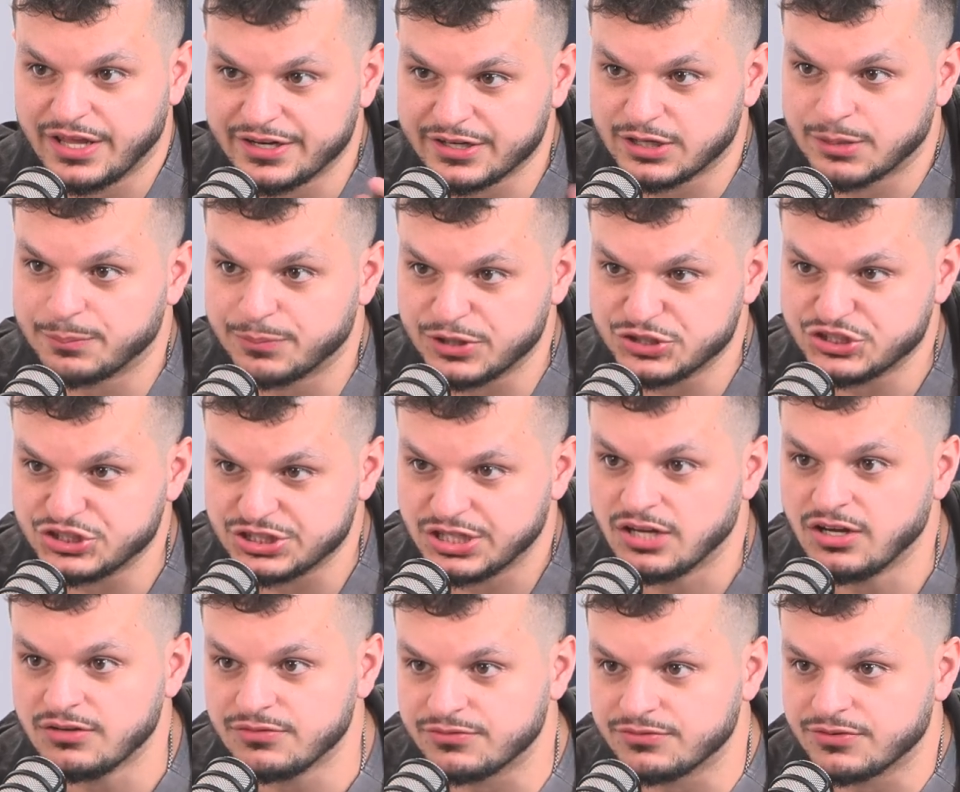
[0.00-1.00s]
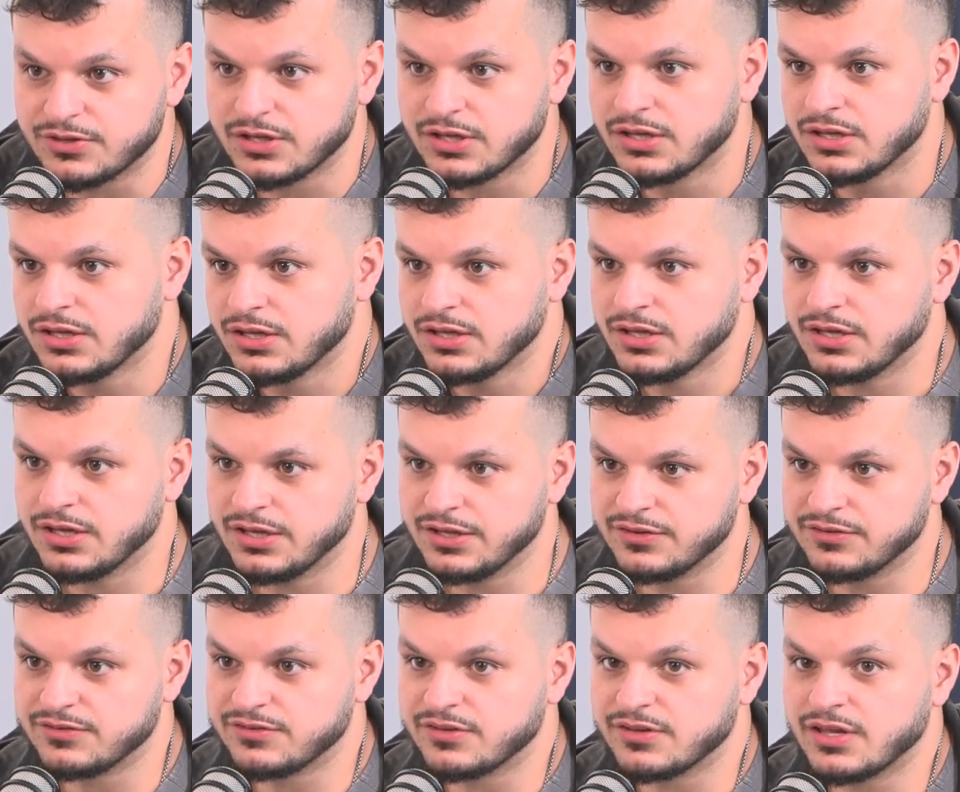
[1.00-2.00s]
a lot of compression
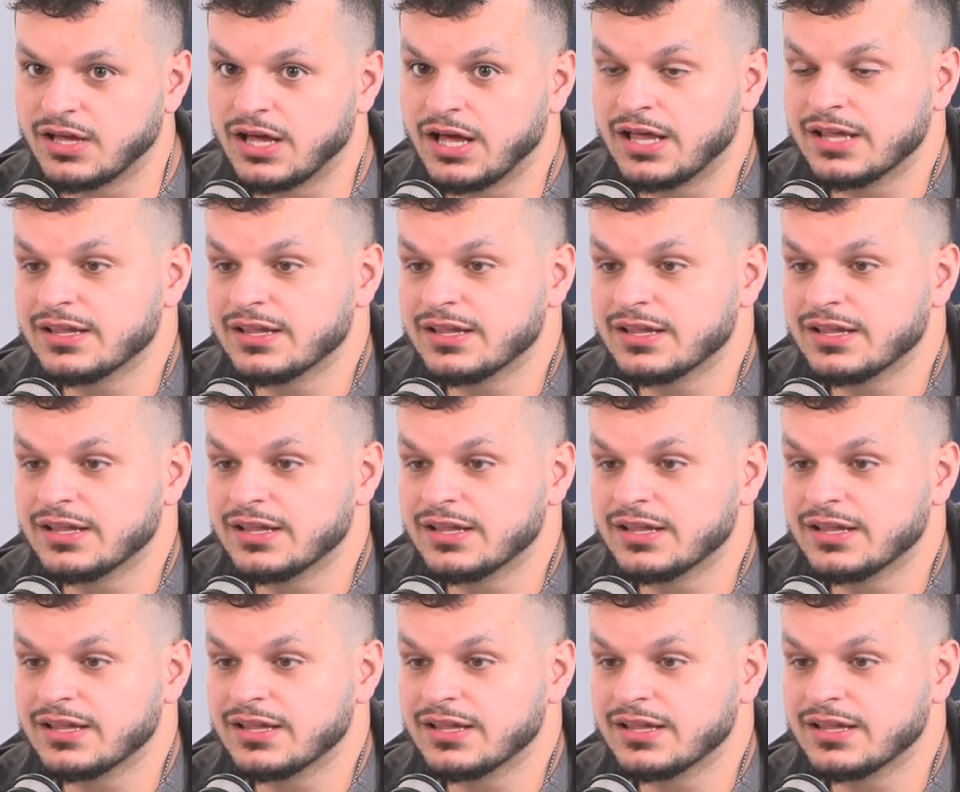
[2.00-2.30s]
out.